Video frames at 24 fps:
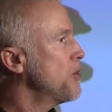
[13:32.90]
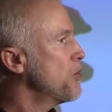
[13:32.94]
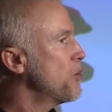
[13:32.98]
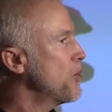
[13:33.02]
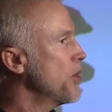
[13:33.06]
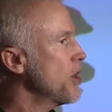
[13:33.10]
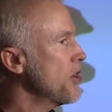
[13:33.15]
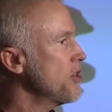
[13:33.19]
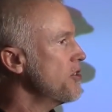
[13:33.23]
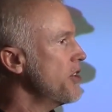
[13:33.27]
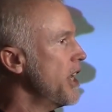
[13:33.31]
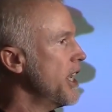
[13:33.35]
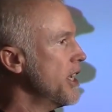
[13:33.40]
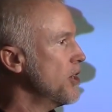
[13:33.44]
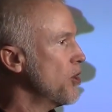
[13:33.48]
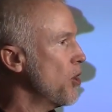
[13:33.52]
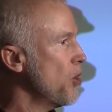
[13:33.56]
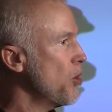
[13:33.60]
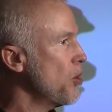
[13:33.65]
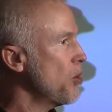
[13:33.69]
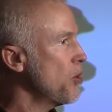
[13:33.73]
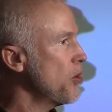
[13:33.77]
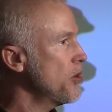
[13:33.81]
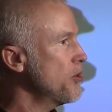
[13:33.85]
will take
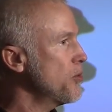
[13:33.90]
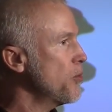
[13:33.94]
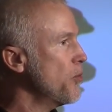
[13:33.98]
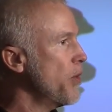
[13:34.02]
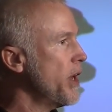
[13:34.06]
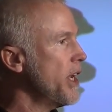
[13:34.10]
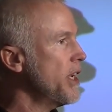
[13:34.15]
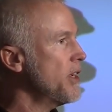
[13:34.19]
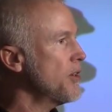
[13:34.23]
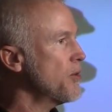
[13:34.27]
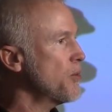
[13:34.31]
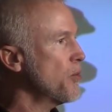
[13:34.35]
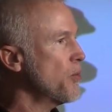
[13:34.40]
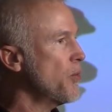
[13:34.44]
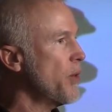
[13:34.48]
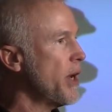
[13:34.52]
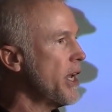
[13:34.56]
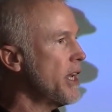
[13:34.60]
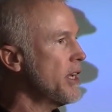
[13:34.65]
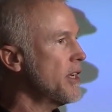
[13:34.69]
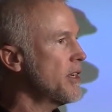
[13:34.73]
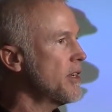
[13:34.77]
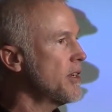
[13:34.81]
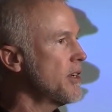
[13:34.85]
hold when,
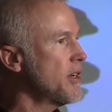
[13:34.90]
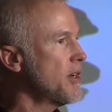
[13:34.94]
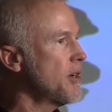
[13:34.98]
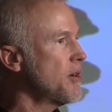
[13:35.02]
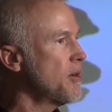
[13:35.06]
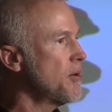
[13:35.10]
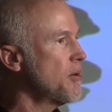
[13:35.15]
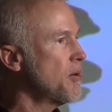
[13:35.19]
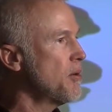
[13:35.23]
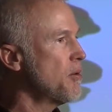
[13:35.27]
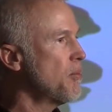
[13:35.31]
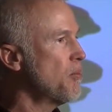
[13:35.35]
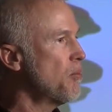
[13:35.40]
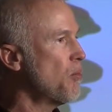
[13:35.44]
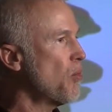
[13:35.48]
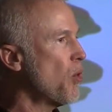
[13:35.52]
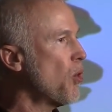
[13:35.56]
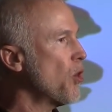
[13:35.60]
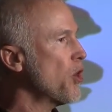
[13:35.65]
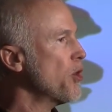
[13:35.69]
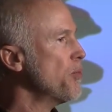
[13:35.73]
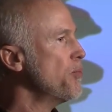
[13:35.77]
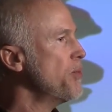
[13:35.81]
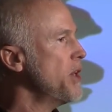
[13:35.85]
when
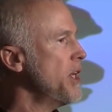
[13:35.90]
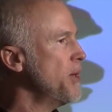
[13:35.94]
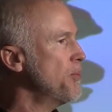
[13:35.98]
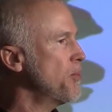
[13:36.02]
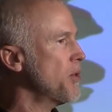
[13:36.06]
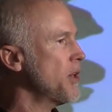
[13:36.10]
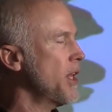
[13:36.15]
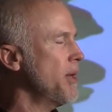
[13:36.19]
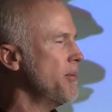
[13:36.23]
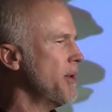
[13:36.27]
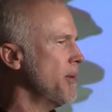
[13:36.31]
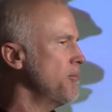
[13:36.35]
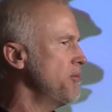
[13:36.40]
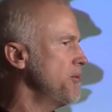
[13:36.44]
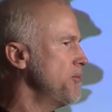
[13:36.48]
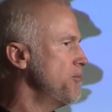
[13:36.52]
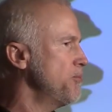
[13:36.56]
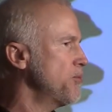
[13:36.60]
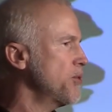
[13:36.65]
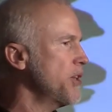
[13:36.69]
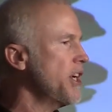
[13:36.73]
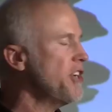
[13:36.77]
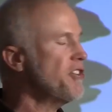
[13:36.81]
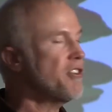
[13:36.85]
more people, and I'm
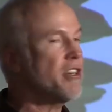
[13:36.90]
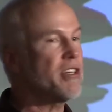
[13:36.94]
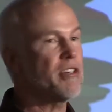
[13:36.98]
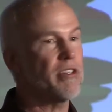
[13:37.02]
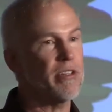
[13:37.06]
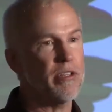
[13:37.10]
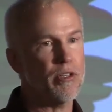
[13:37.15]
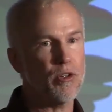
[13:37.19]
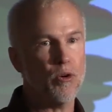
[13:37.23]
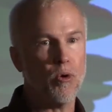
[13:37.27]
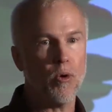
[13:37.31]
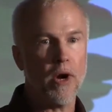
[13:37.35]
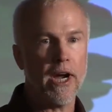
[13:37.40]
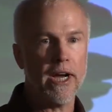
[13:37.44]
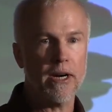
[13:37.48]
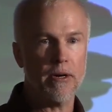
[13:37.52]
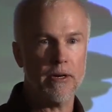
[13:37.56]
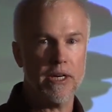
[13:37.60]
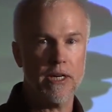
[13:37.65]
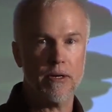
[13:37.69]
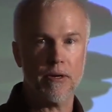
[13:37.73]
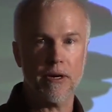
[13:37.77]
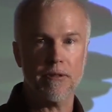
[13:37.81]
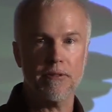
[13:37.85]
preaching to the
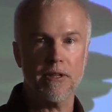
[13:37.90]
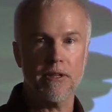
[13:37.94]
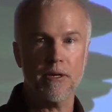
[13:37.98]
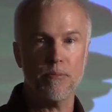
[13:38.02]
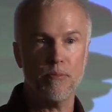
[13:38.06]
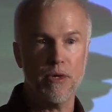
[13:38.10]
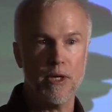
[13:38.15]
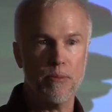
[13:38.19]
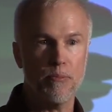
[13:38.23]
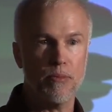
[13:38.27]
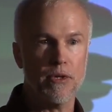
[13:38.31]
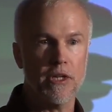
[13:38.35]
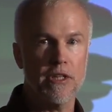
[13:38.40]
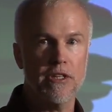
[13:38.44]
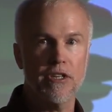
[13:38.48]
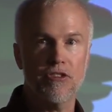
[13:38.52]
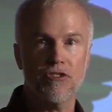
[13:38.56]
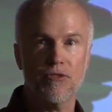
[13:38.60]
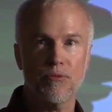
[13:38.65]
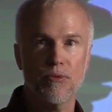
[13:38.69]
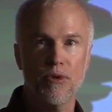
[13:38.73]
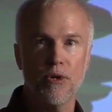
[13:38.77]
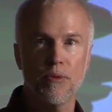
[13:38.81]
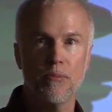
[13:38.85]
choir here, I think people in
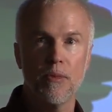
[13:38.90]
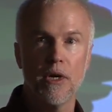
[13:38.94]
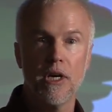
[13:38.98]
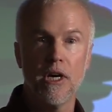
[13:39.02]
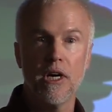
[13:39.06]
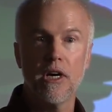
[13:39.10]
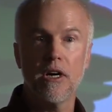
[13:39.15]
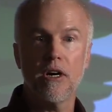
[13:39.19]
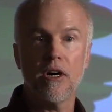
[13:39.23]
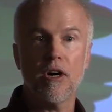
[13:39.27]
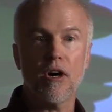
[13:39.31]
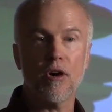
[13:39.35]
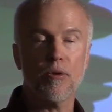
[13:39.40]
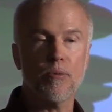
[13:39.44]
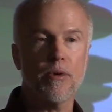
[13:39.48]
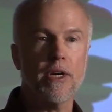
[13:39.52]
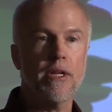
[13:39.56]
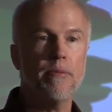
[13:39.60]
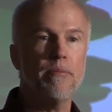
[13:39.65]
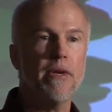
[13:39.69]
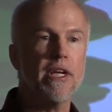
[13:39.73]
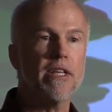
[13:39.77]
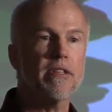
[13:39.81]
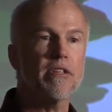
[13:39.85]
this room
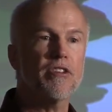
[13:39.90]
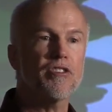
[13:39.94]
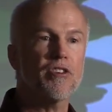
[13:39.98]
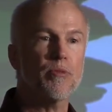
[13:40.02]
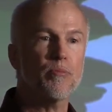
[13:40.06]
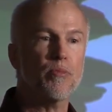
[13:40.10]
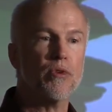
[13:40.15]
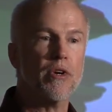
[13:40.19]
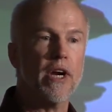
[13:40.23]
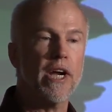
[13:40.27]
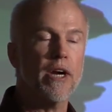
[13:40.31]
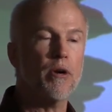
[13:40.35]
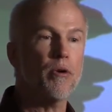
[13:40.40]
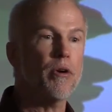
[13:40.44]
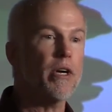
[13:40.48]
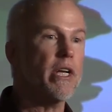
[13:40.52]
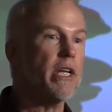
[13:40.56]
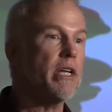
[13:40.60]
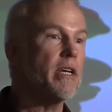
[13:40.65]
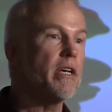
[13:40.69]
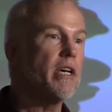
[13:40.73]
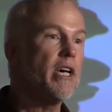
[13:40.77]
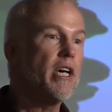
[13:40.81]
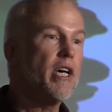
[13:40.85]
already make this a
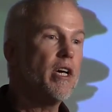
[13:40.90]
priority,